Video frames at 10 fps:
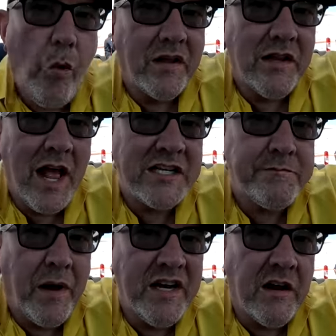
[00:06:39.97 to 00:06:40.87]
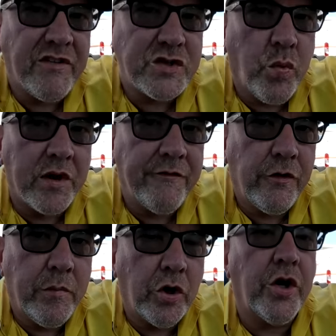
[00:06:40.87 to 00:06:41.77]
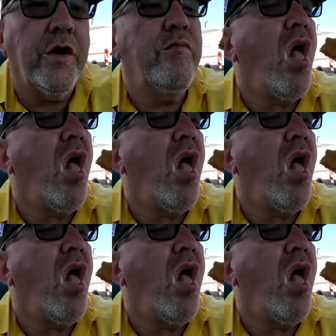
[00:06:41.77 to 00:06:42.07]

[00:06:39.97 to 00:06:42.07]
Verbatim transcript: Last bite of this wonderful burger.